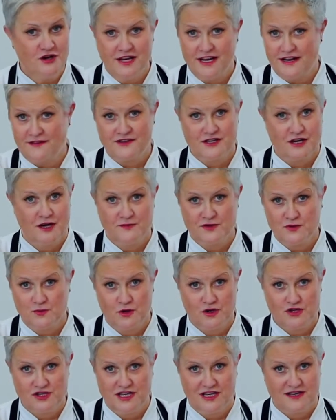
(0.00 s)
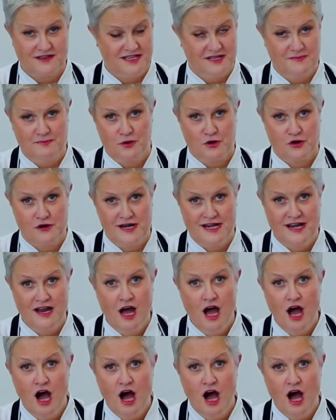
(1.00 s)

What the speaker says: don't have time to watch it because it's boring.